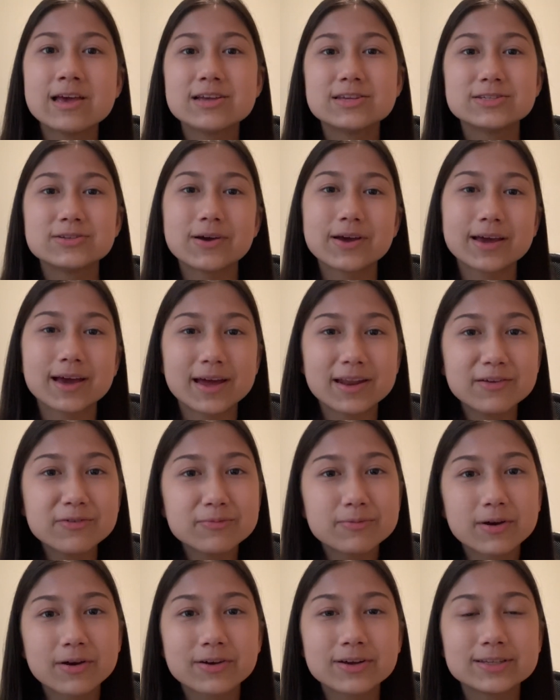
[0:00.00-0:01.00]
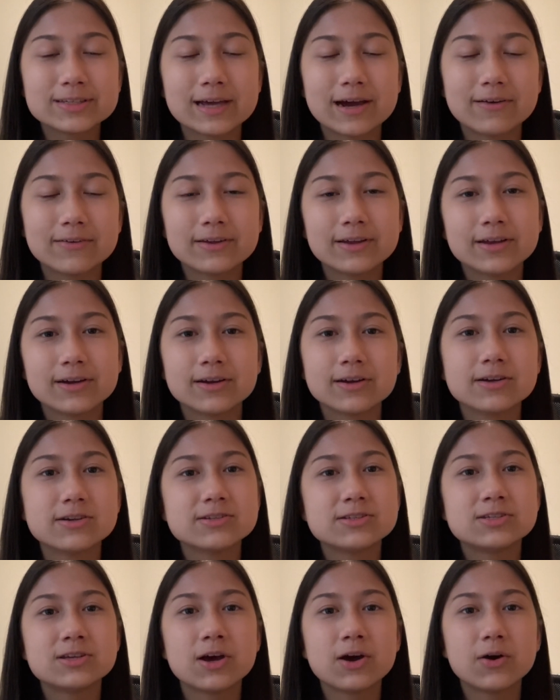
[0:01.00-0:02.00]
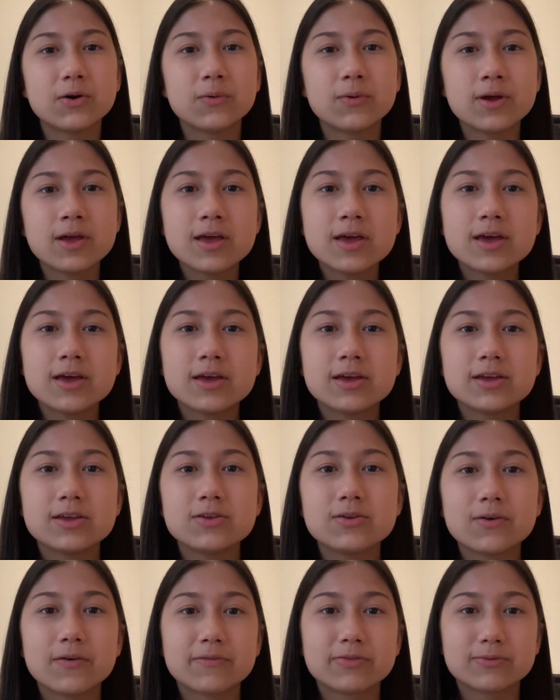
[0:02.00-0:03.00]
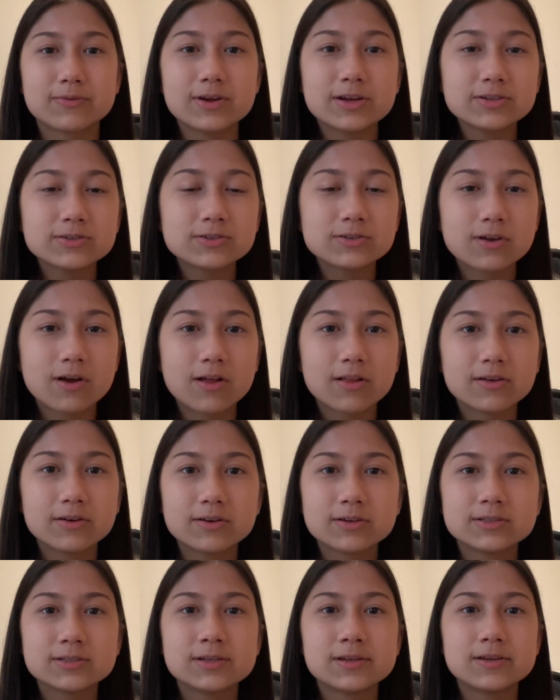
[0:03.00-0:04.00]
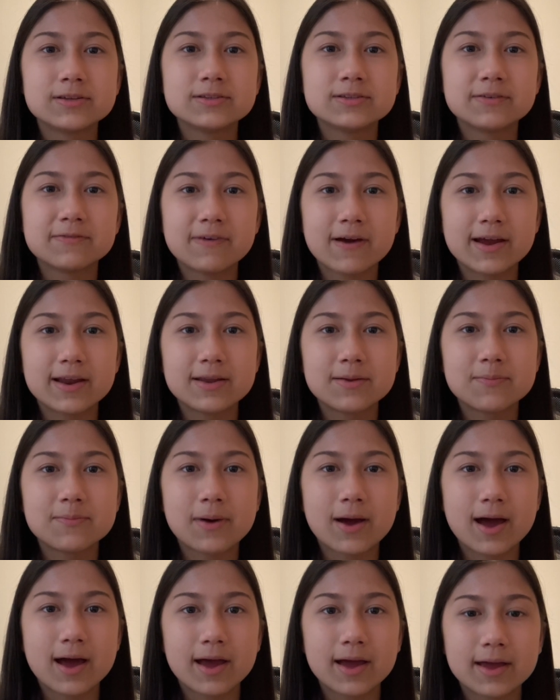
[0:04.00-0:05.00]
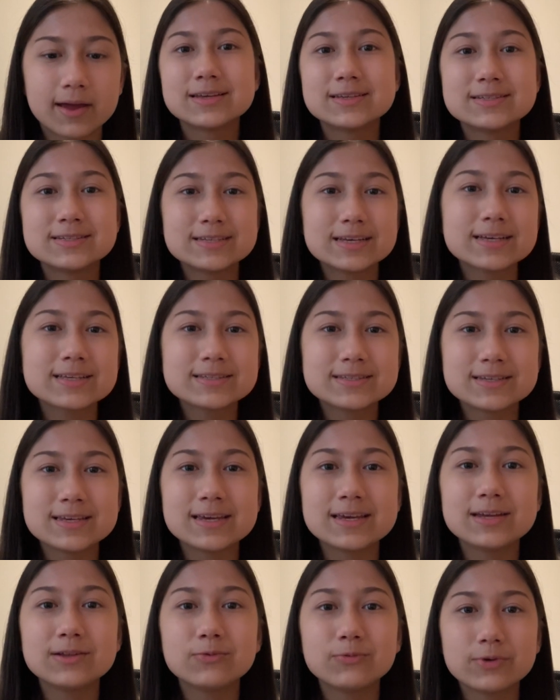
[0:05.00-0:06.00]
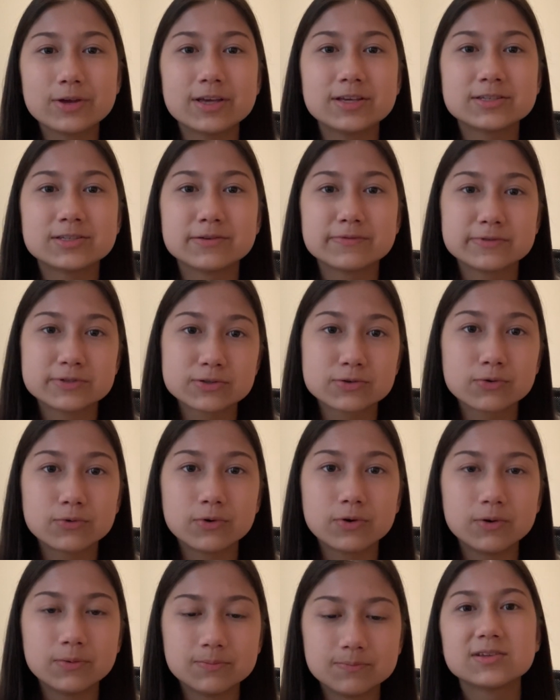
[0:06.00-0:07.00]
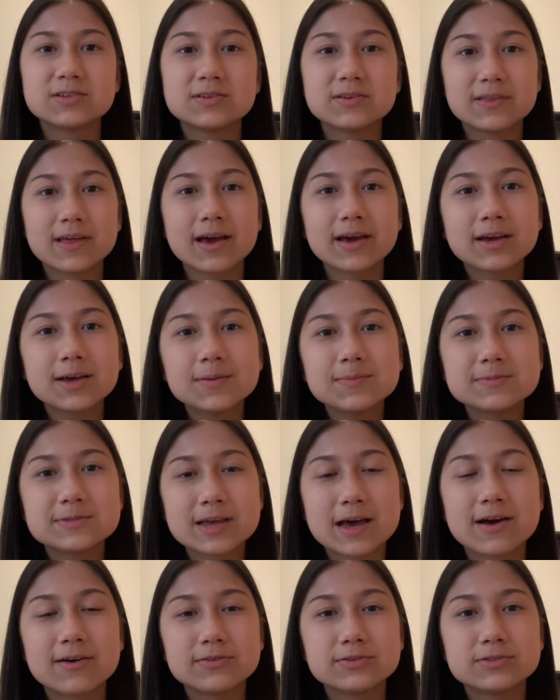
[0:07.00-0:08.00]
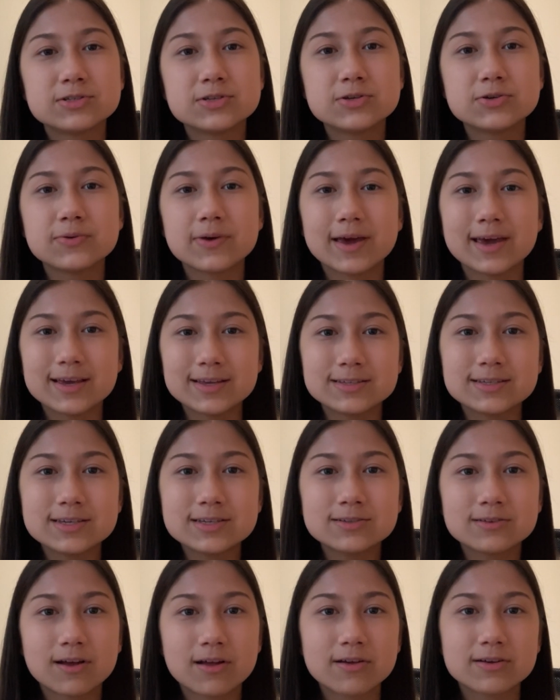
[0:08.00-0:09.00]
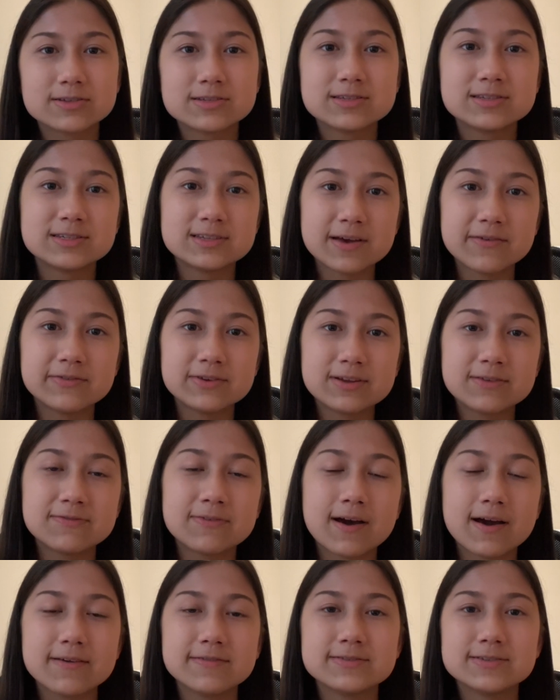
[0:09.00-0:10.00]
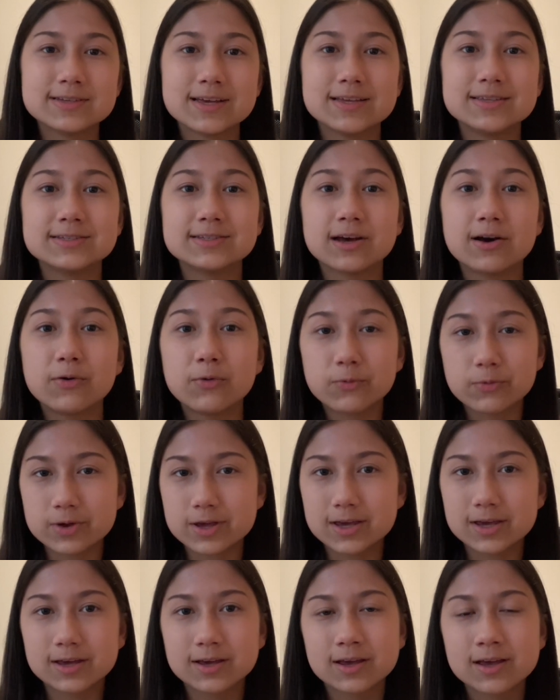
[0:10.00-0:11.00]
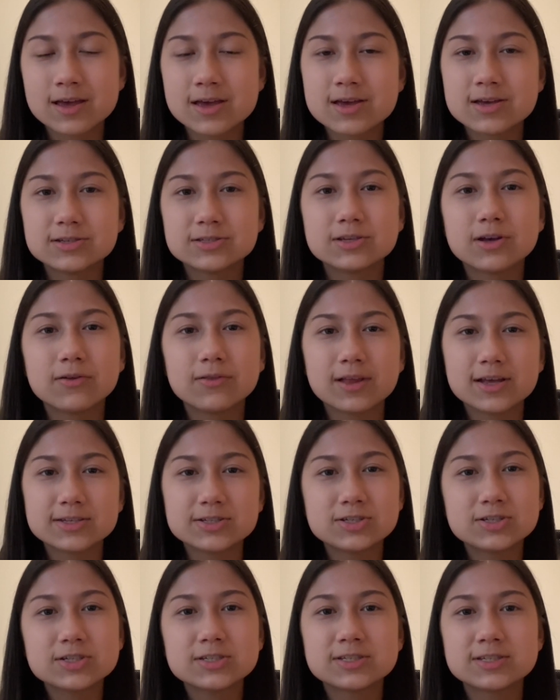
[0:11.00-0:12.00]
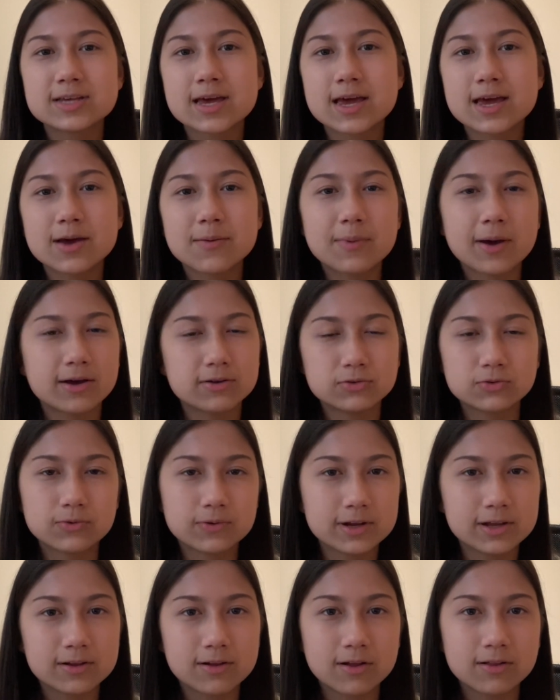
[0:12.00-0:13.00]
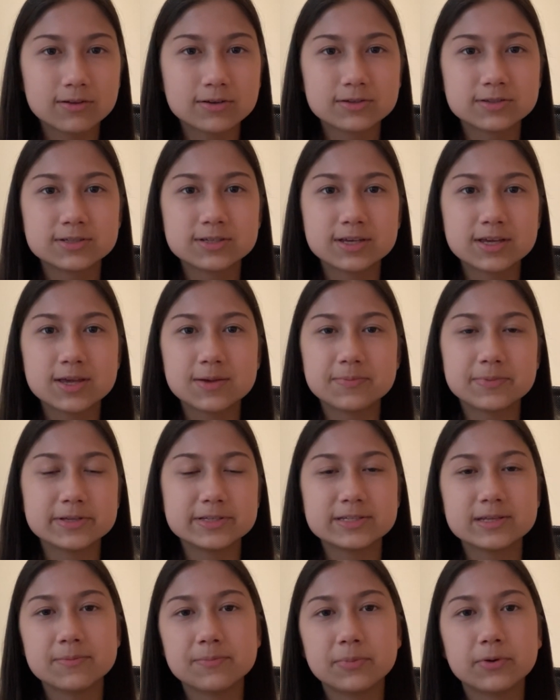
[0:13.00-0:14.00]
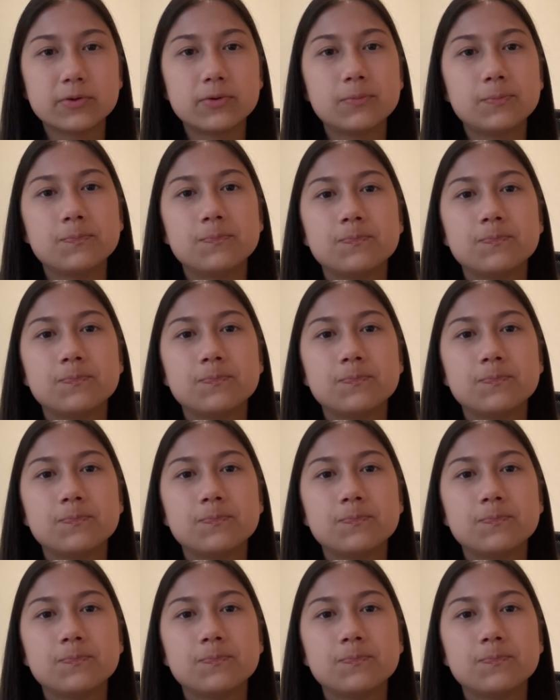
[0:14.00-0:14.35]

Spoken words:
So I kind of broke it down here. So you have $300 divided by 16 weeks of school. So that comes out to $18.75 a week. So let's just say about $20 to keep it simple.